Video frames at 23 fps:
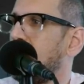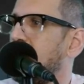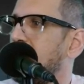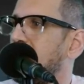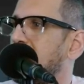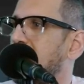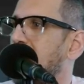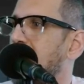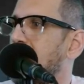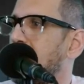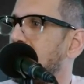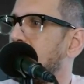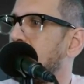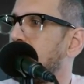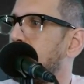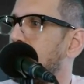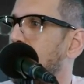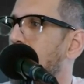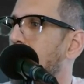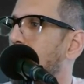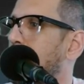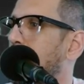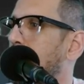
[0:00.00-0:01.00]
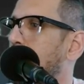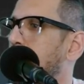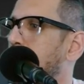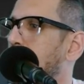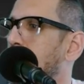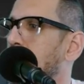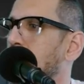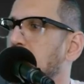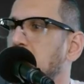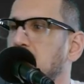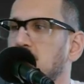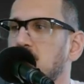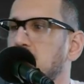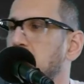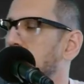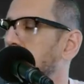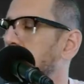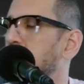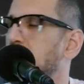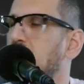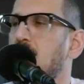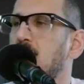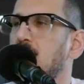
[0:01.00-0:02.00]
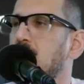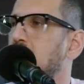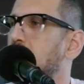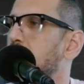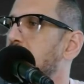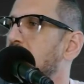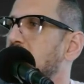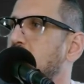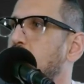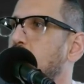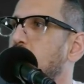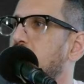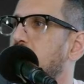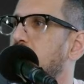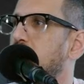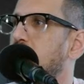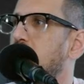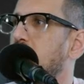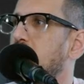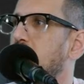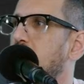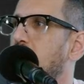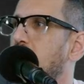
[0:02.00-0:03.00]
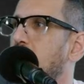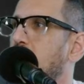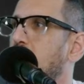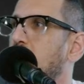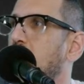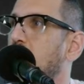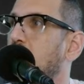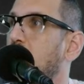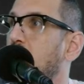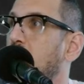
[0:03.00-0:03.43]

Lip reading: text. Probably not going to mess with it right now.